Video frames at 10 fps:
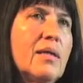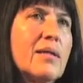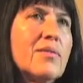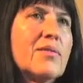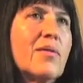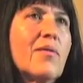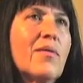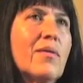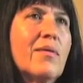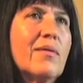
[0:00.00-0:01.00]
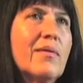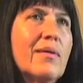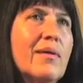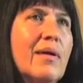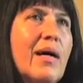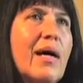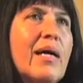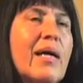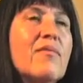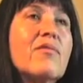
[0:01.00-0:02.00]
And so I
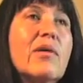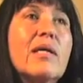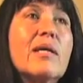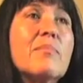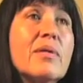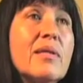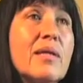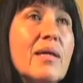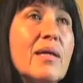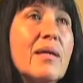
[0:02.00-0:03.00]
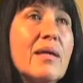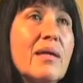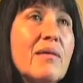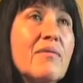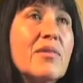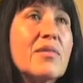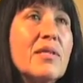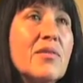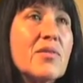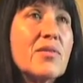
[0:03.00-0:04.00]
have great empathy for
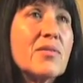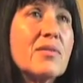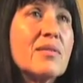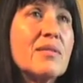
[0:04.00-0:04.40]
teachers,